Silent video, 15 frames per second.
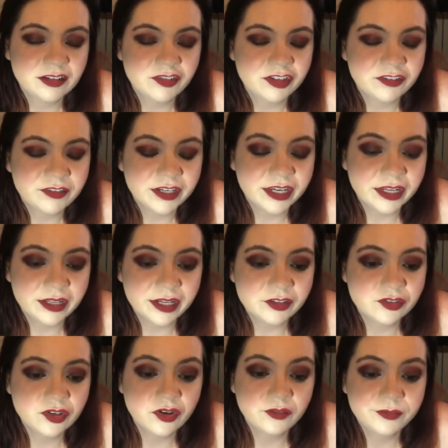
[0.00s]
Even if I get like
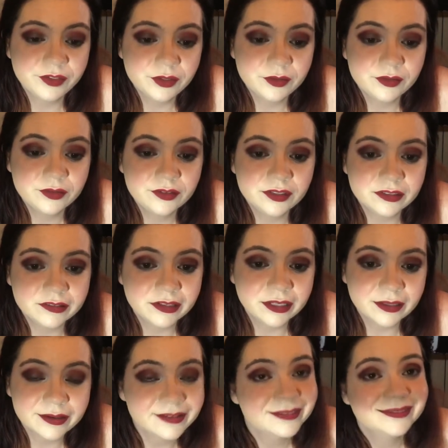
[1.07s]
2 views, it's
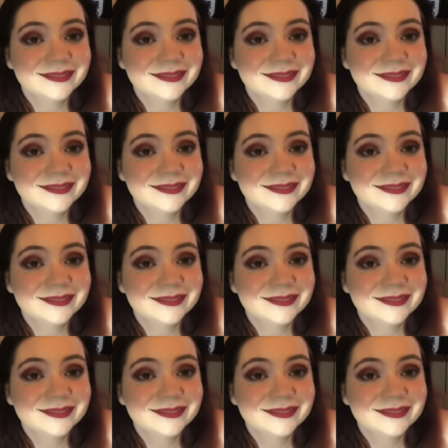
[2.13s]
like